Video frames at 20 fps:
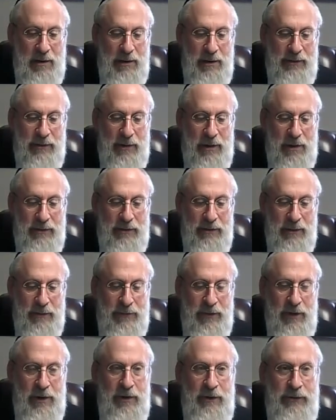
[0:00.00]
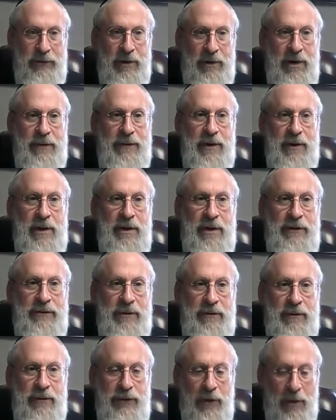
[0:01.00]
It's a very significant list
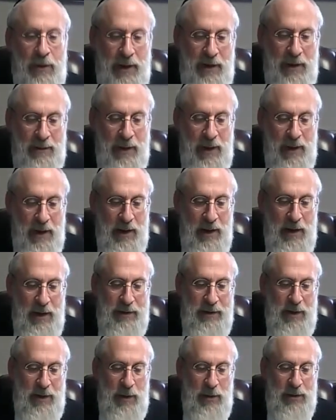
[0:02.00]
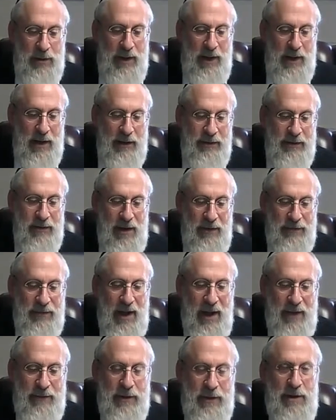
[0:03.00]
of Rishonim that hold that it's enough to
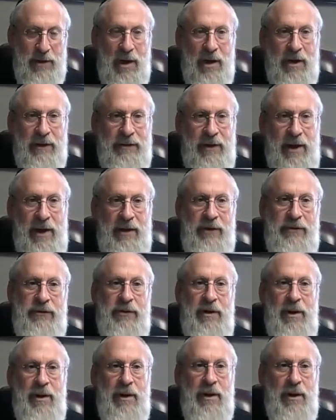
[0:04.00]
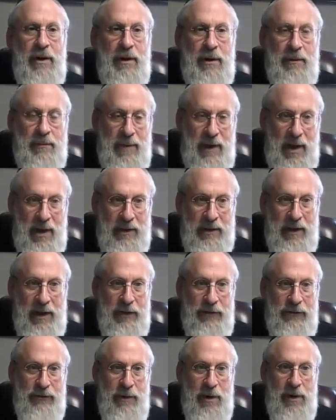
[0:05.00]
have hadlakas ha'esh, Ayidei
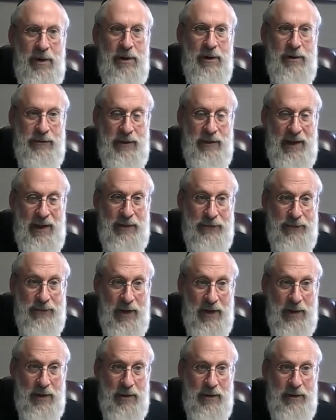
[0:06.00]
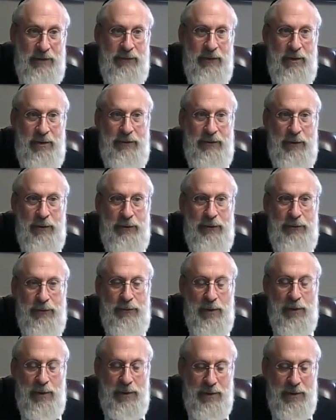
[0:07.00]
Yisrael, to light the fire, and so on and so
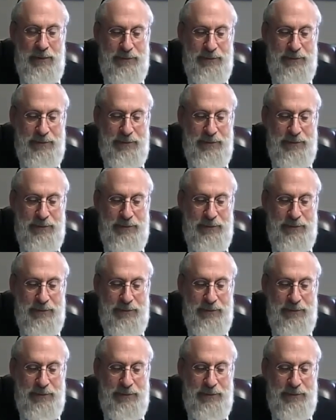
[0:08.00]
forth.